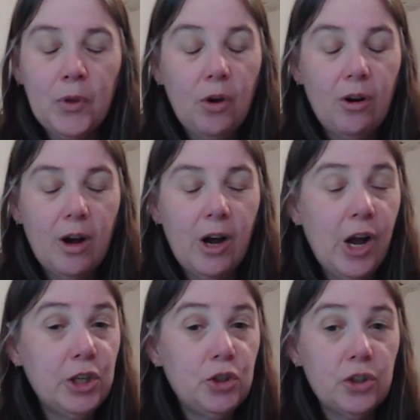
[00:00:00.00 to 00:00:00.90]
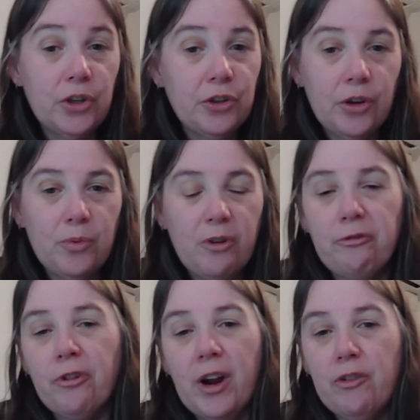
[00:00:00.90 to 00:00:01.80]
I don't know what
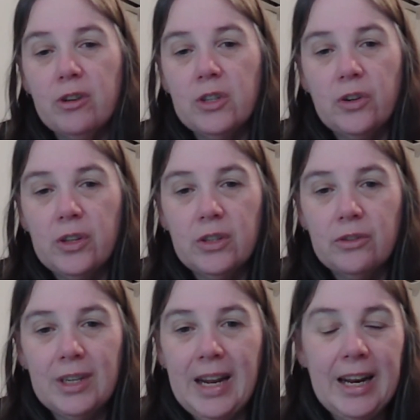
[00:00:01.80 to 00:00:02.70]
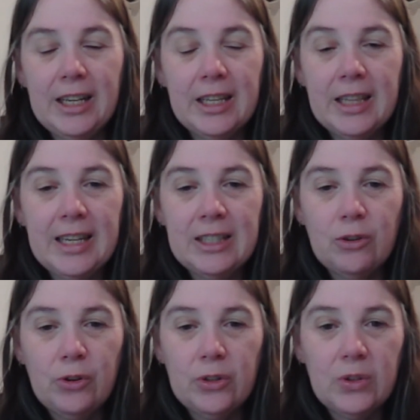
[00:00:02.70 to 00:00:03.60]
fragrance notes are in any of these
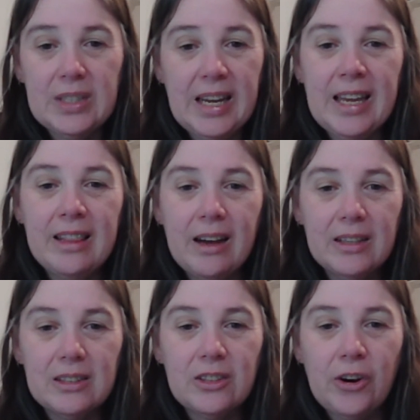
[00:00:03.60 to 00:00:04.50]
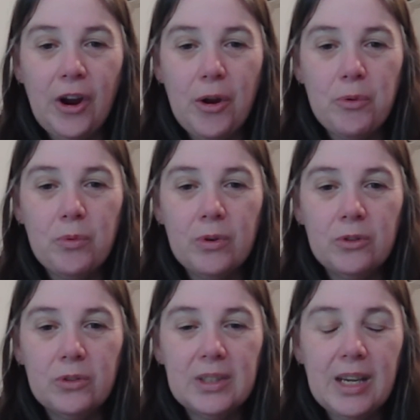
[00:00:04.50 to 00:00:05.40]
oils either, so
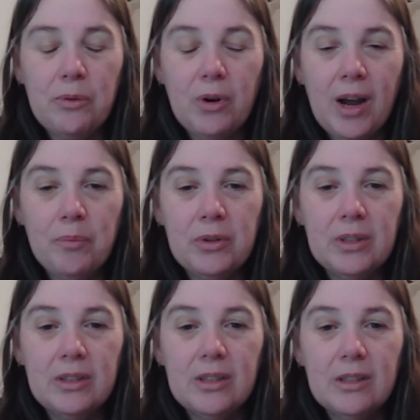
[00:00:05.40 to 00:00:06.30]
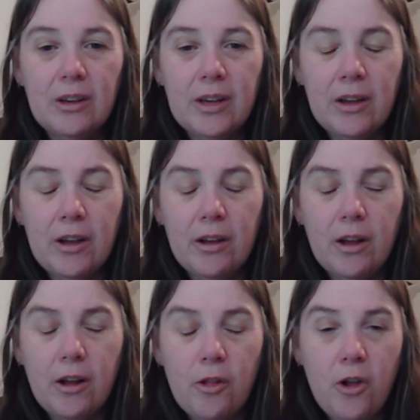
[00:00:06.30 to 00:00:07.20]
we'll see what happens
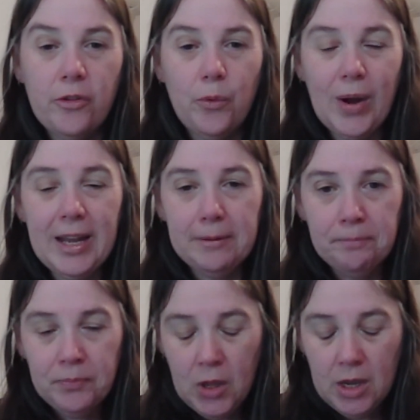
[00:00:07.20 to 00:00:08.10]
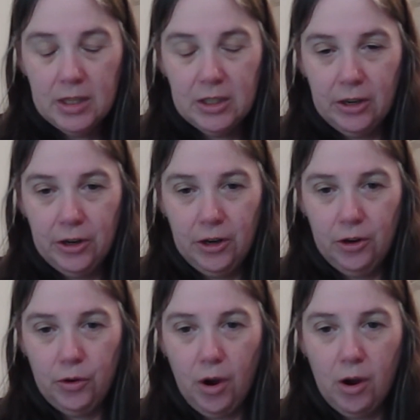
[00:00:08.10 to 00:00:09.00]
along the way.
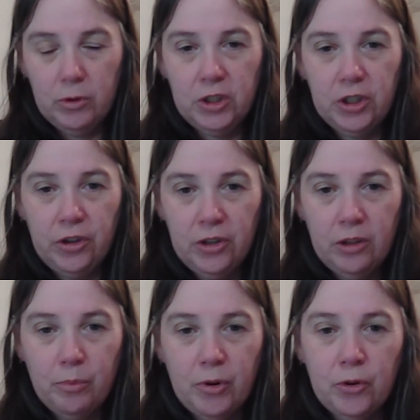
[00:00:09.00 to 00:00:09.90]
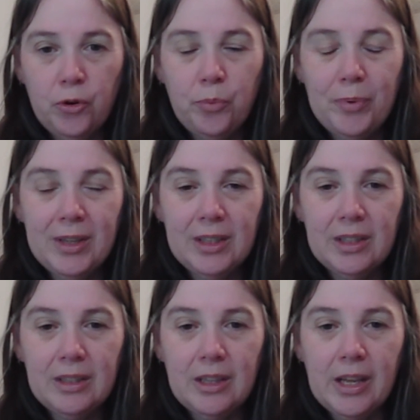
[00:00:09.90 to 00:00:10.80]
So I would show you the bottle, but
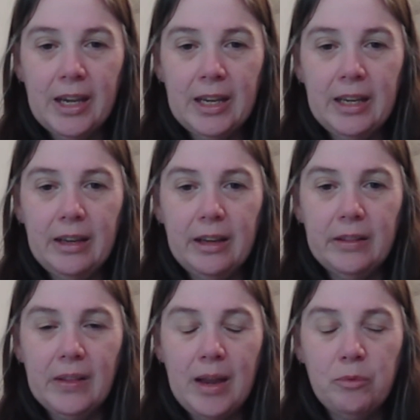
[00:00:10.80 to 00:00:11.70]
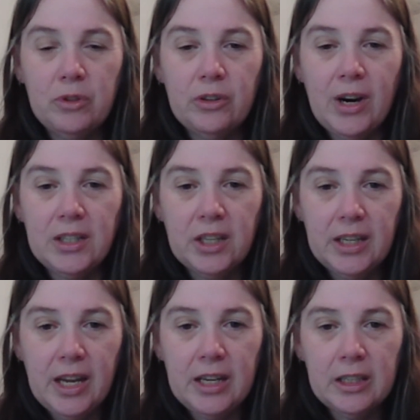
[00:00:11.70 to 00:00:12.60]
the labels are
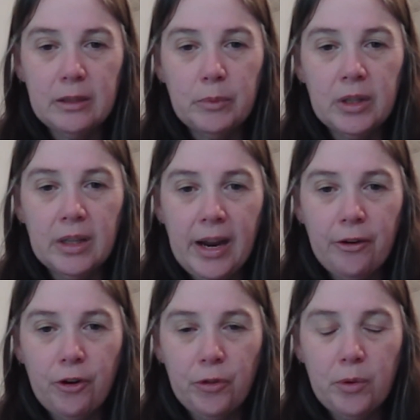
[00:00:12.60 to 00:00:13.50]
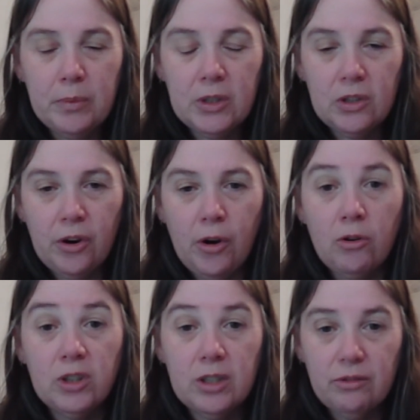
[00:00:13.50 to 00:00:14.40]
actually getting some glare on them, so
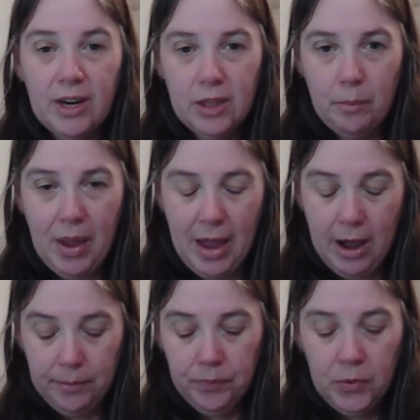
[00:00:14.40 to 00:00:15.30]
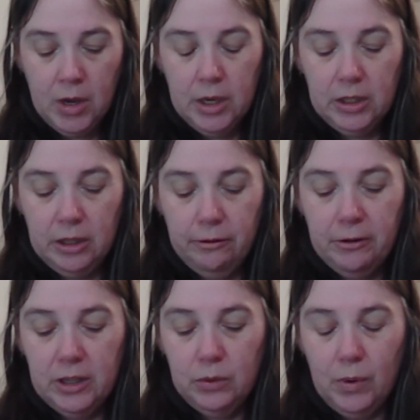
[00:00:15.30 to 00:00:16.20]
I'll just read them out. So the
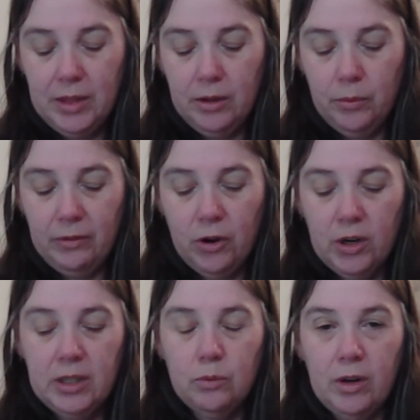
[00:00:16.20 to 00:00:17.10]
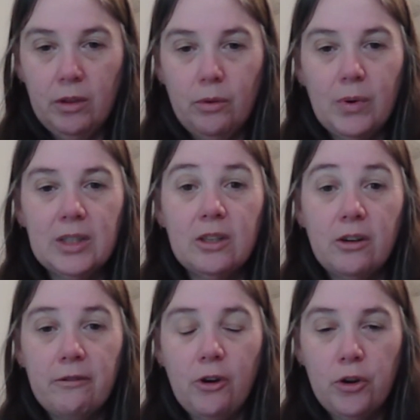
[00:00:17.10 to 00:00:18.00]
first one that we've got is one of the ones that
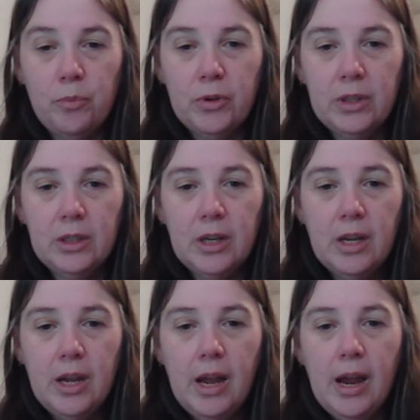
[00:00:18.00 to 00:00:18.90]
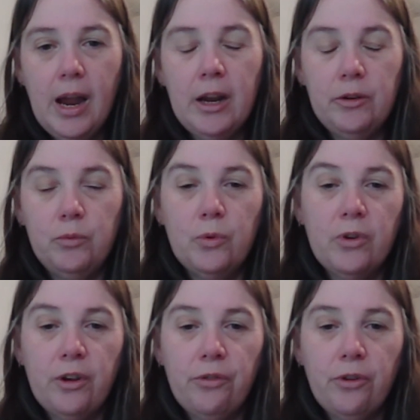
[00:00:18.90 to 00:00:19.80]
I've opened, and we'll
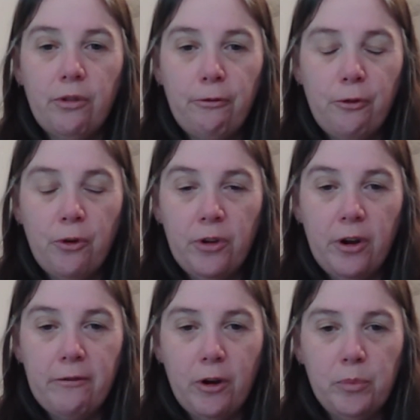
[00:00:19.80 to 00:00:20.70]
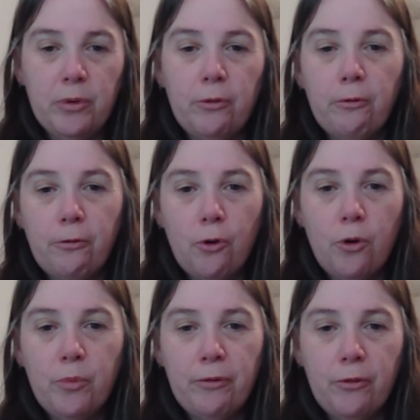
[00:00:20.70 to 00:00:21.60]
go through the 4 that I've opened
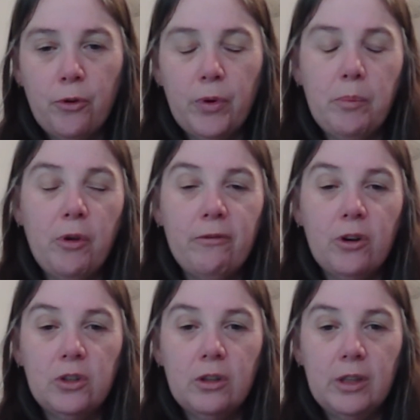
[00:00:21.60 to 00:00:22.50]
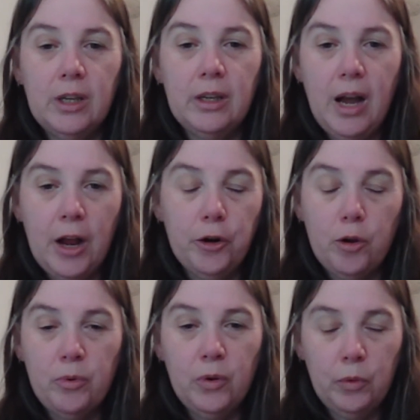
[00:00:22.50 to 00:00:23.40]
before we move on to the
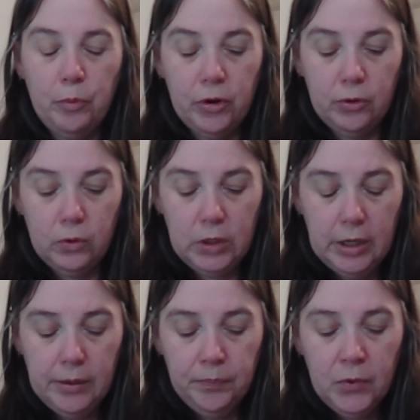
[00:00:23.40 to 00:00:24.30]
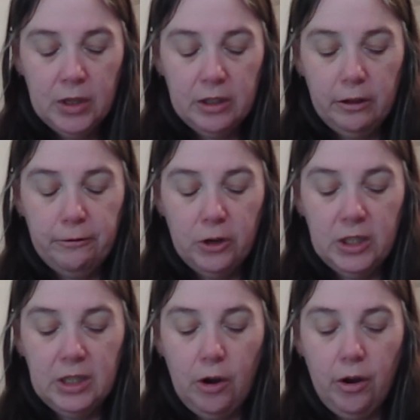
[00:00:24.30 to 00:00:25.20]
unopened bottles. So the
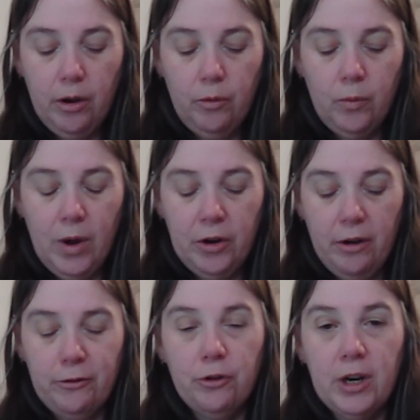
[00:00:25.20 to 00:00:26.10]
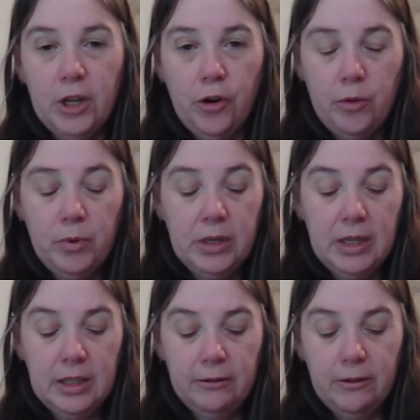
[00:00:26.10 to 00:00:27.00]
first one I've already opened
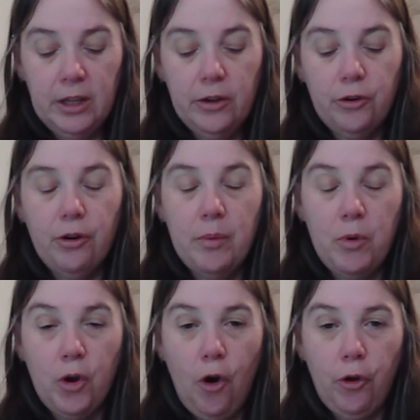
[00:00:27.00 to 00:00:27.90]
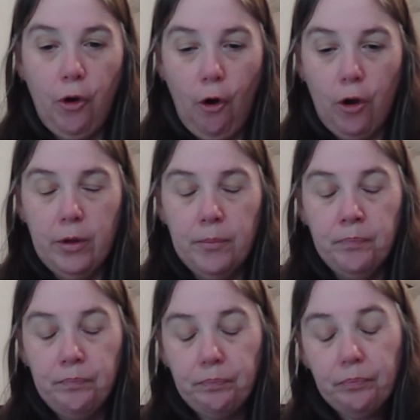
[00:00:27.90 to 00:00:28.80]
is Vanilla Cream and Cocoa.
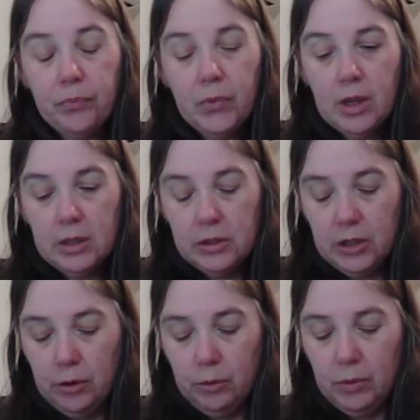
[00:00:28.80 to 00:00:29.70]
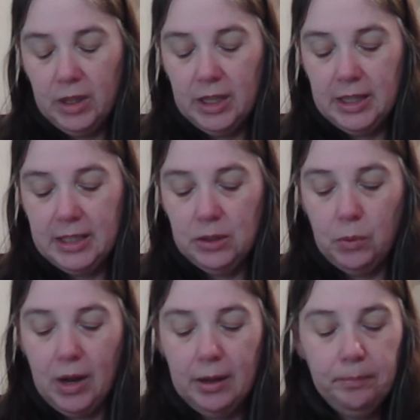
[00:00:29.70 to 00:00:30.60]
So within this
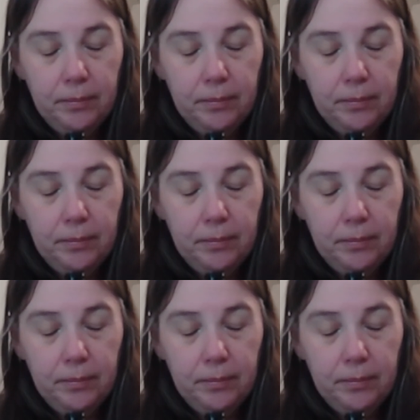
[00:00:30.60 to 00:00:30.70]
one,